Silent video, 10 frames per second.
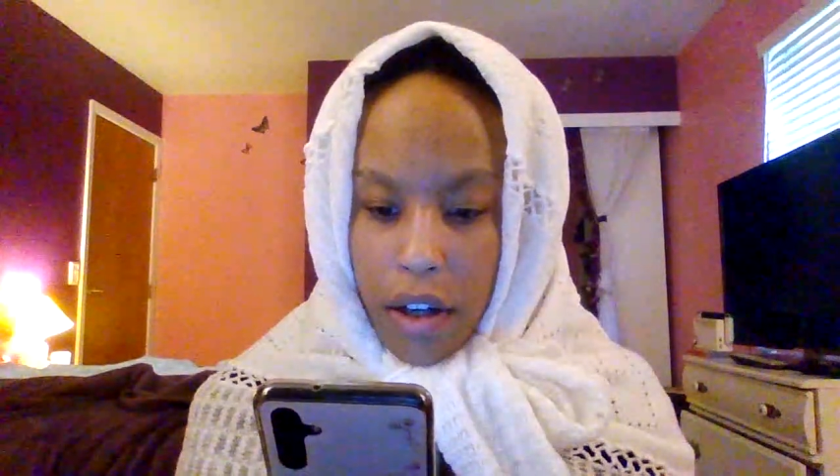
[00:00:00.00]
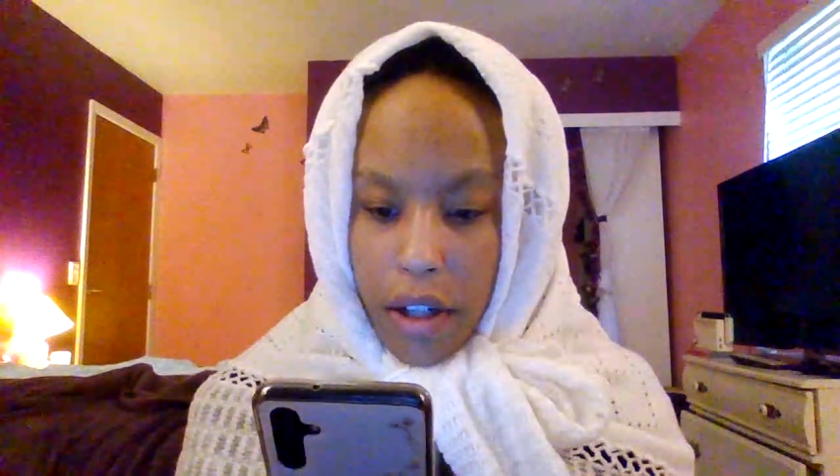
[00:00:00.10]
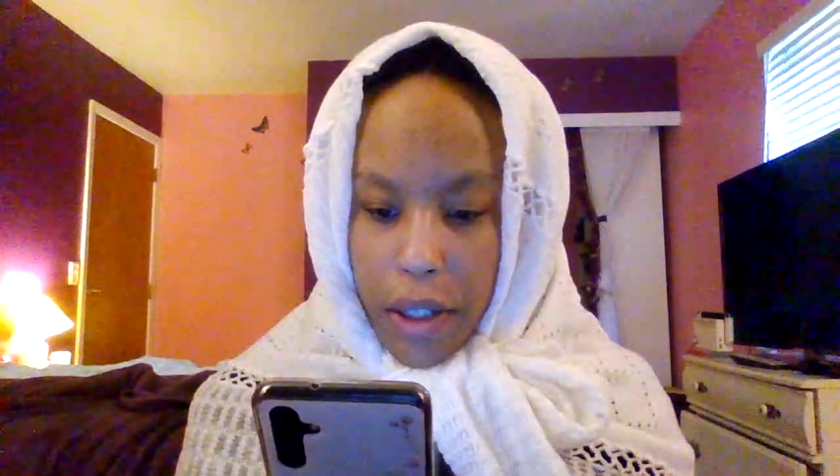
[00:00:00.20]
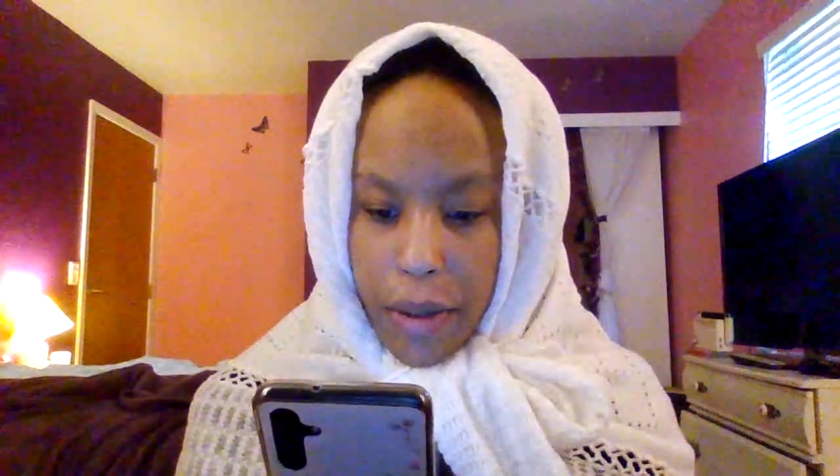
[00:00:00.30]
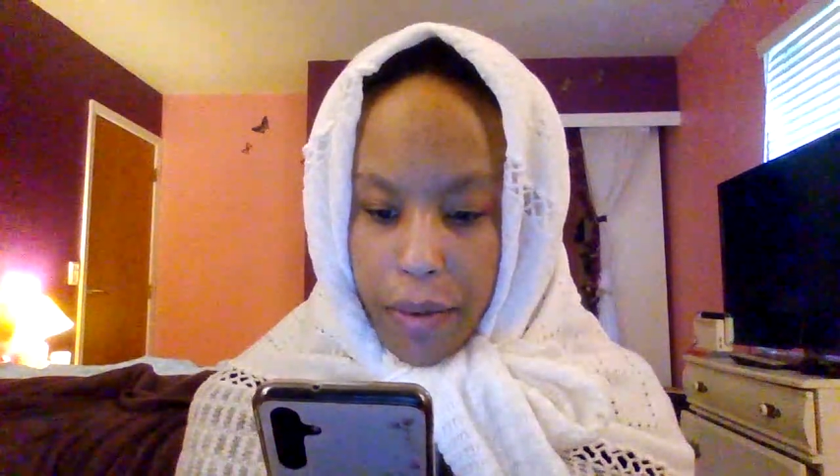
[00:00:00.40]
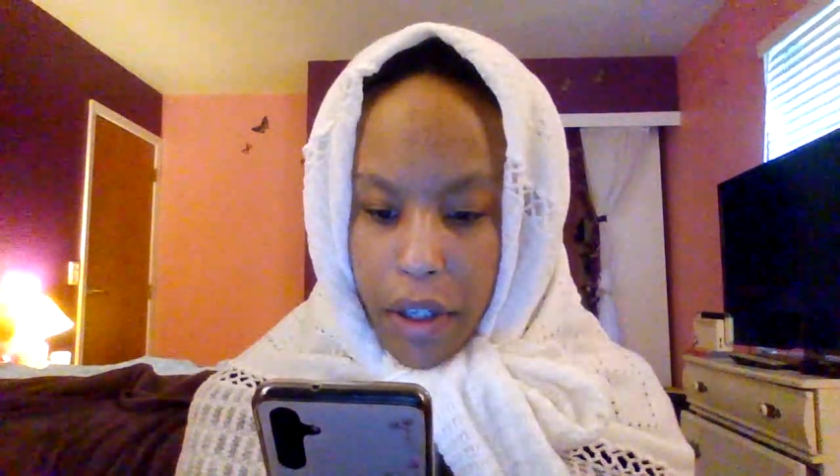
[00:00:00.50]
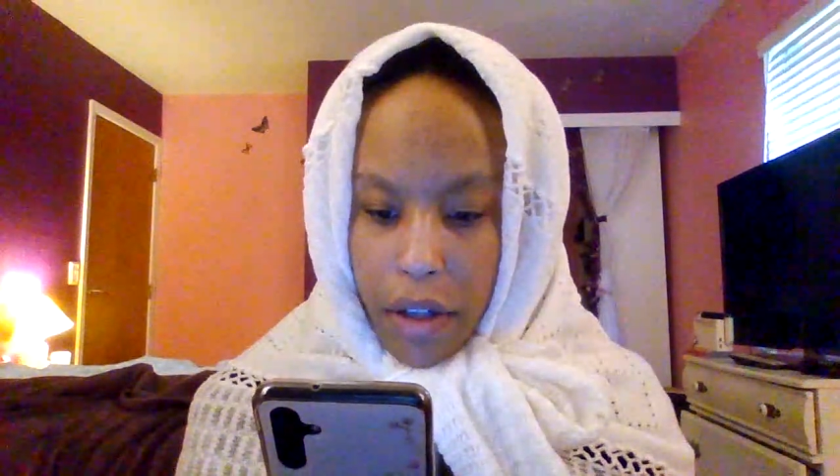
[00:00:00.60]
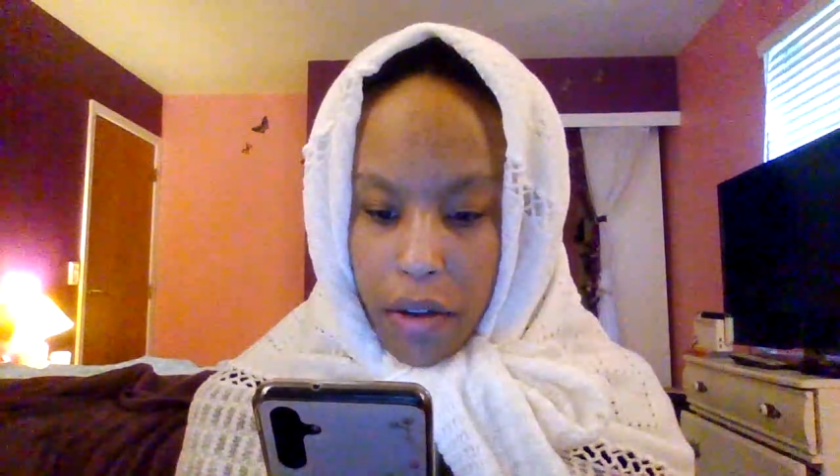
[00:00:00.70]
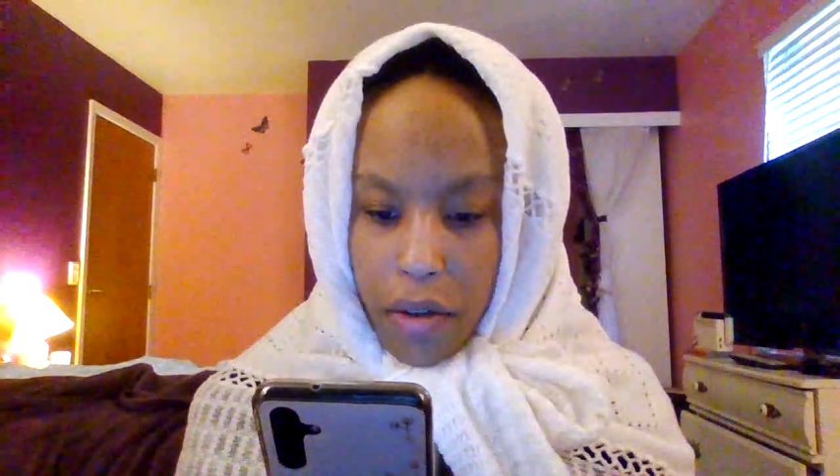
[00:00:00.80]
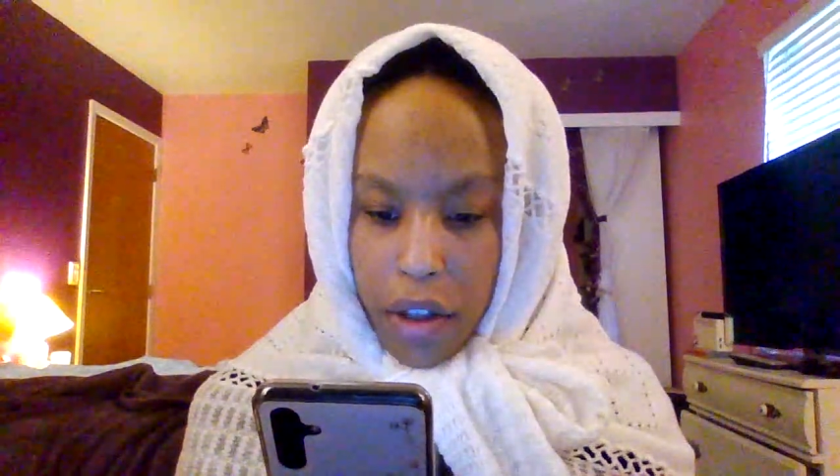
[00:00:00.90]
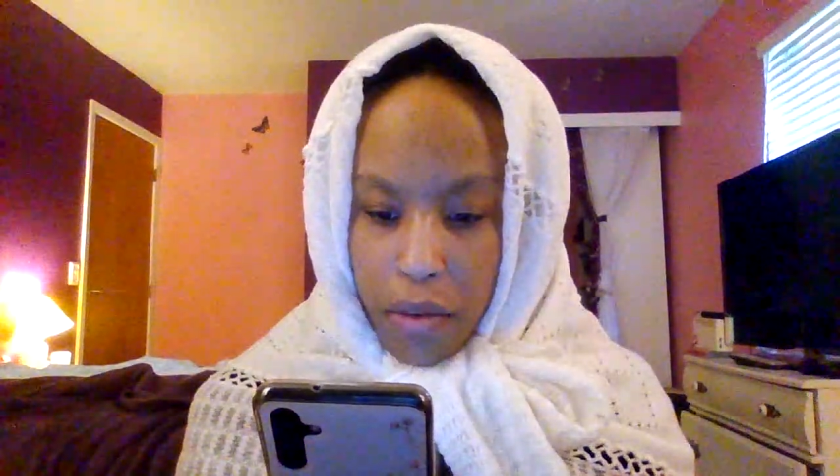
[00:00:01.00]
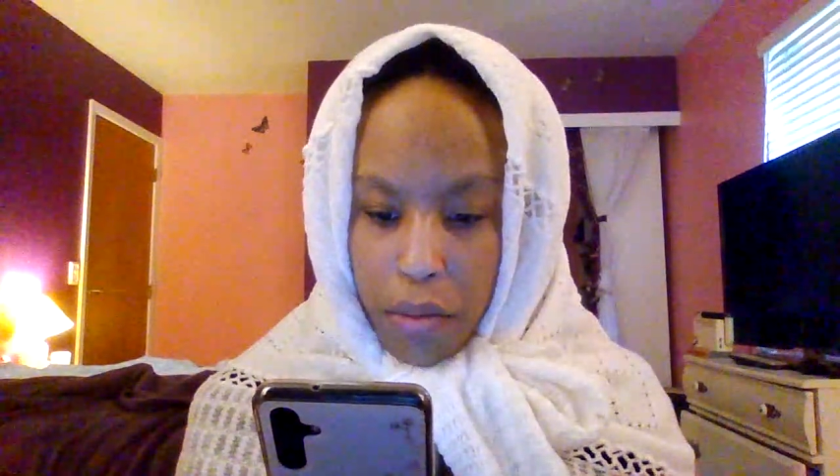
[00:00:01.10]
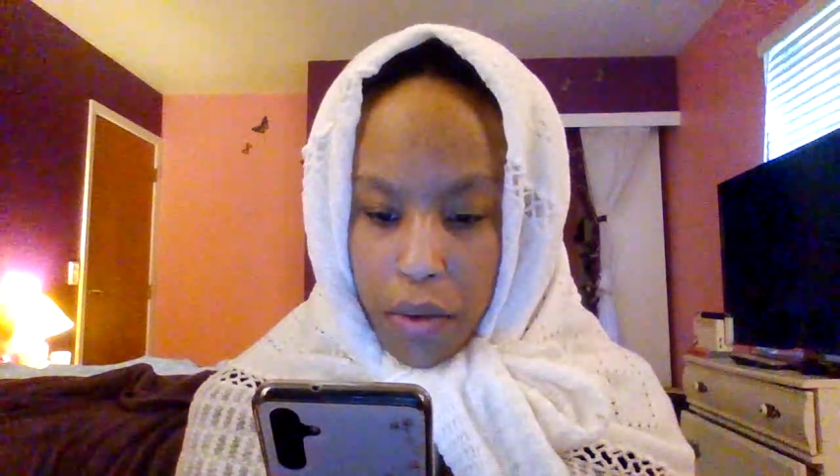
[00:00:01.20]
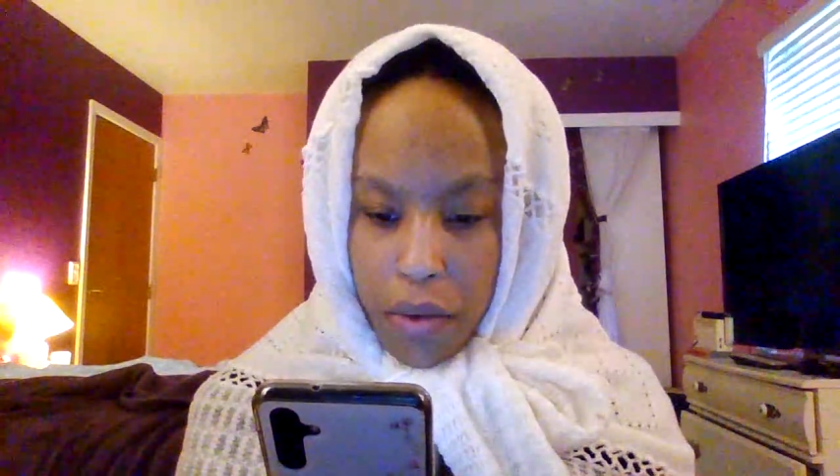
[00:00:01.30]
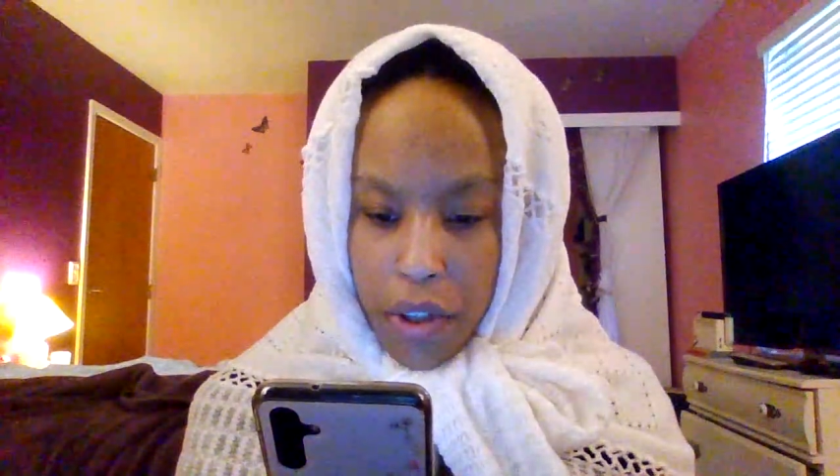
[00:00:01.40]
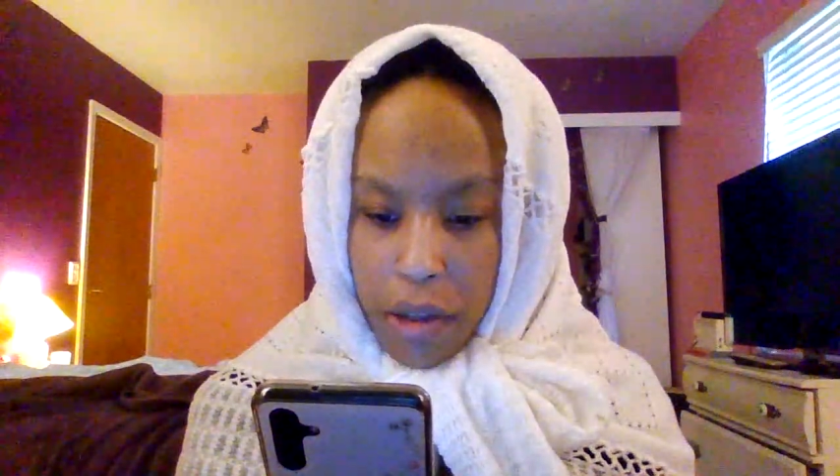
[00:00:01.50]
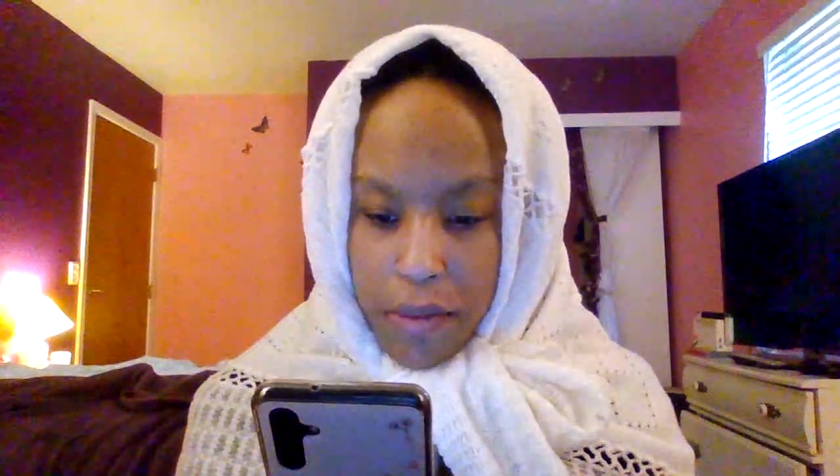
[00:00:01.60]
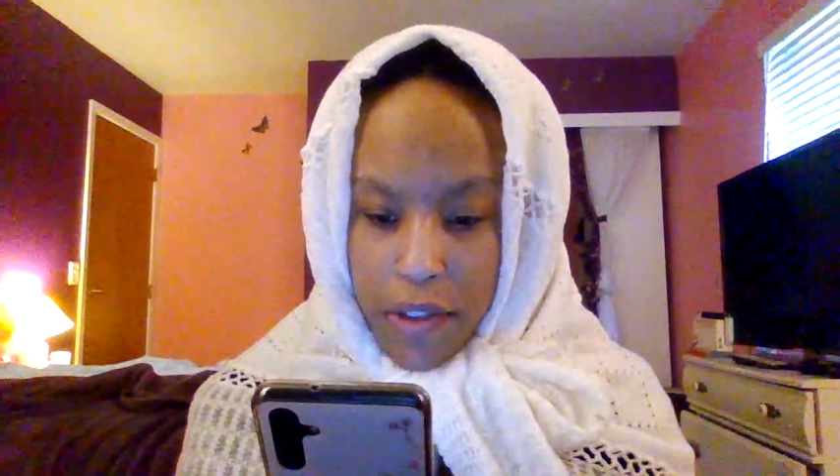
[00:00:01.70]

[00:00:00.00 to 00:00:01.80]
Um, I only wound him